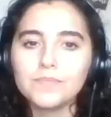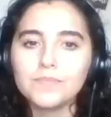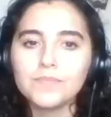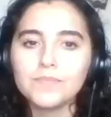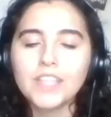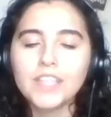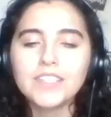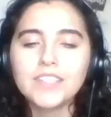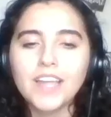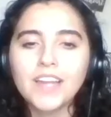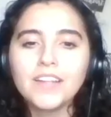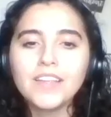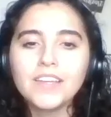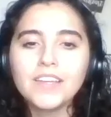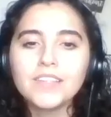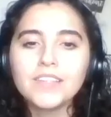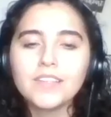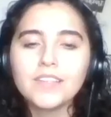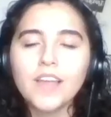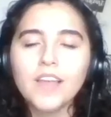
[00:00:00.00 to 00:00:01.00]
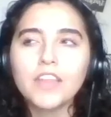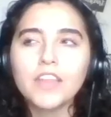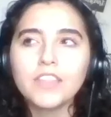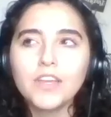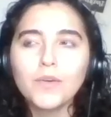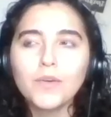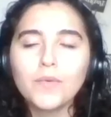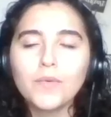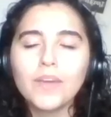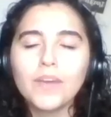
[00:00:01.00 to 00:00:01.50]
it's kind of like I
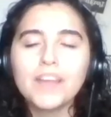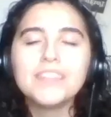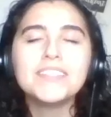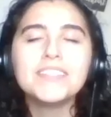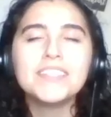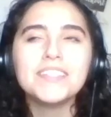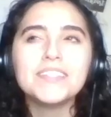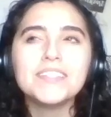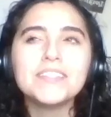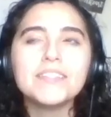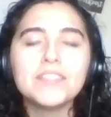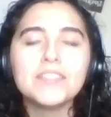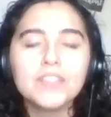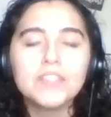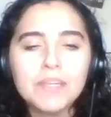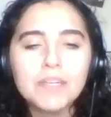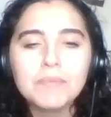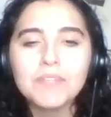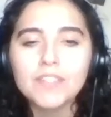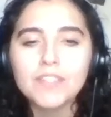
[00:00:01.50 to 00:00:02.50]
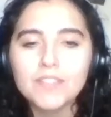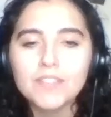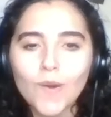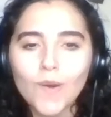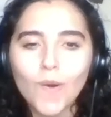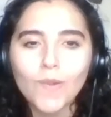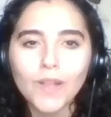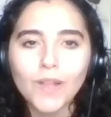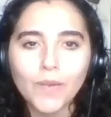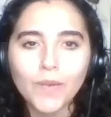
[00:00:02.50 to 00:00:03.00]
think it seems as
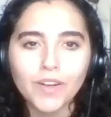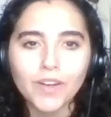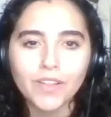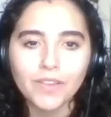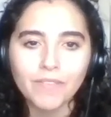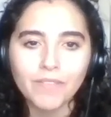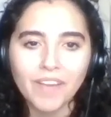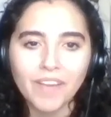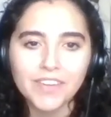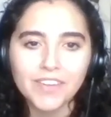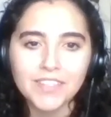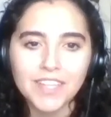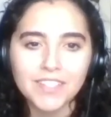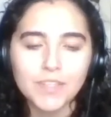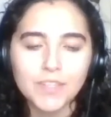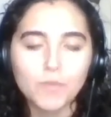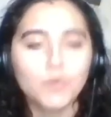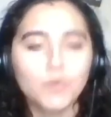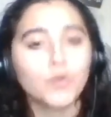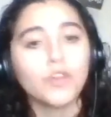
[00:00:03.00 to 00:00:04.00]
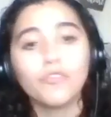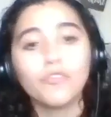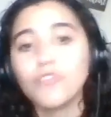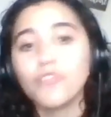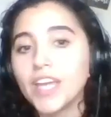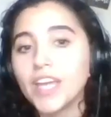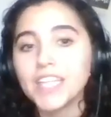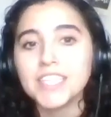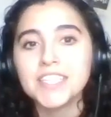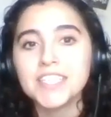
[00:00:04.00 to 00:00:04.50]
though like one of the writers had some sort of
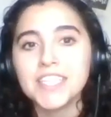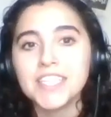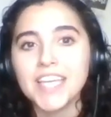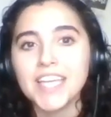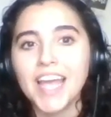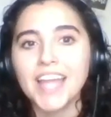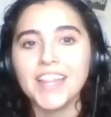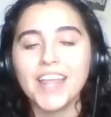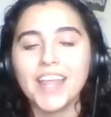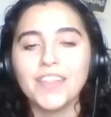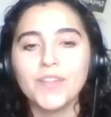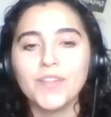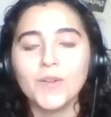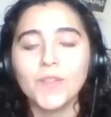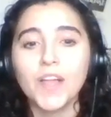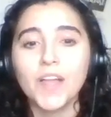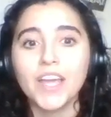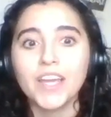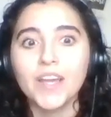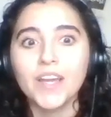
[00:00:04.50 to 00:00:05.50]
fantasy, and then they're like,